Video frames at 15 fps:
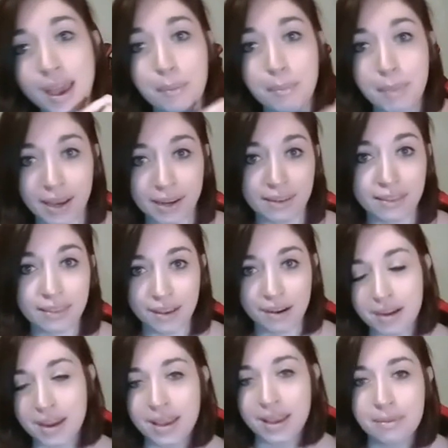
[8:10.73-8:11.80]
mine
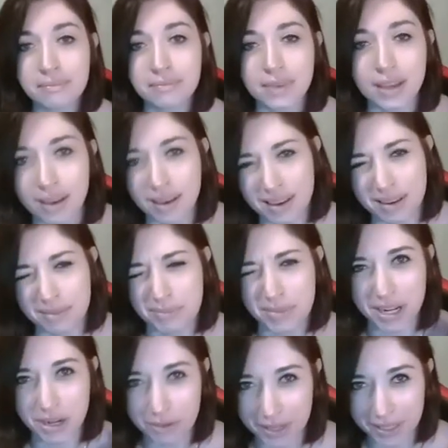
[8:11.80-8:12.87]
Ethereum, but
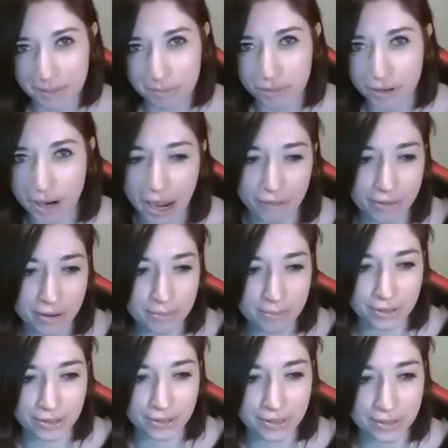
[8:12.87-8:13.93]
it wasn't
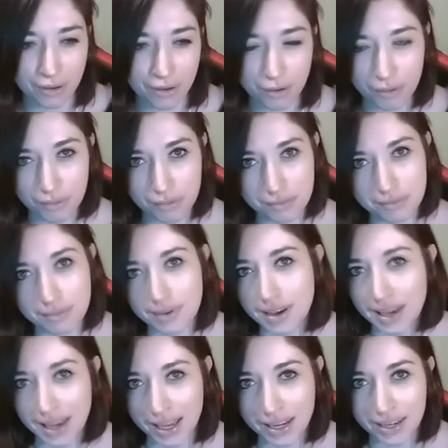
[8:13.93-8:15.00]
profitable, so
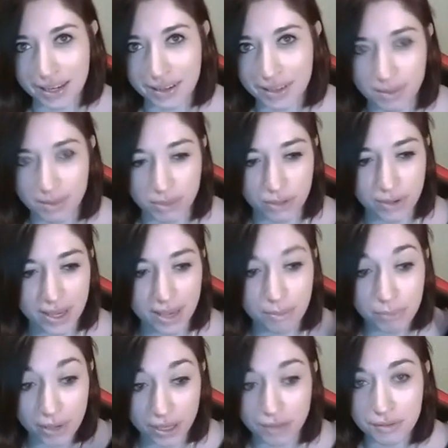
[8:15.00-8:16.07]
I didn't keep doing it.
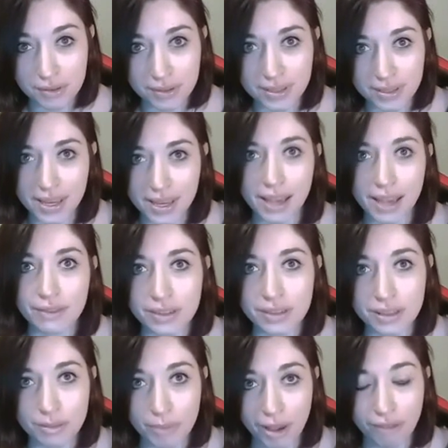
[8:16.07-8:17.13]
But you see I have
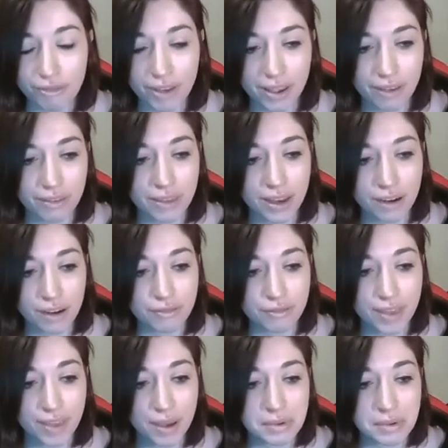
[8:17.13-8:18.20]
another bat file there for
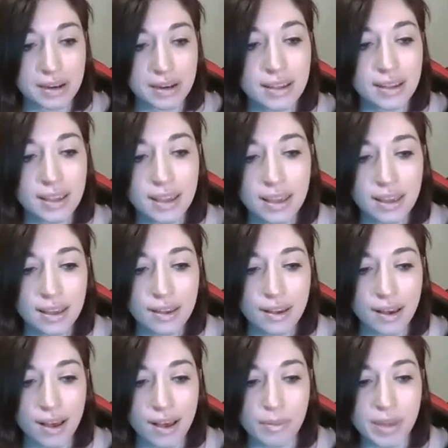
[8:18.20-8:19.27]
that one.
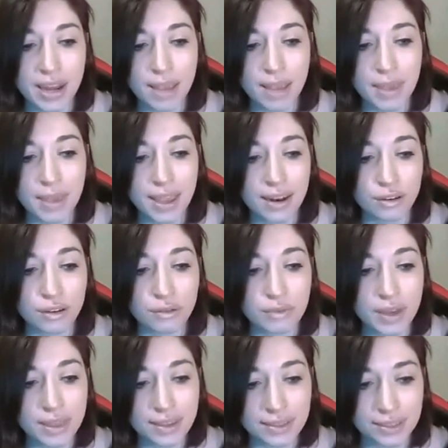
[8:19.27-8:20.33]
And I made a new
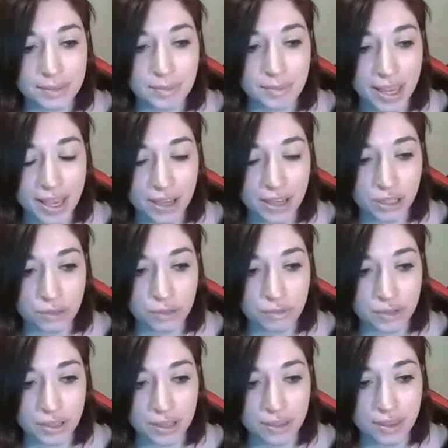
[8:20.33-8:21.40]
one. This is my
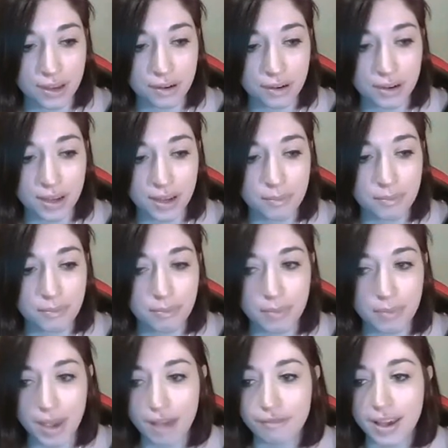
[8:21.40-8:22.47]
actual Ethereum
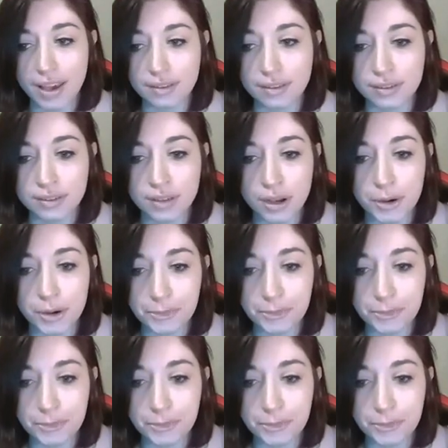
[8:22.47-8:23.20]
bat file. So,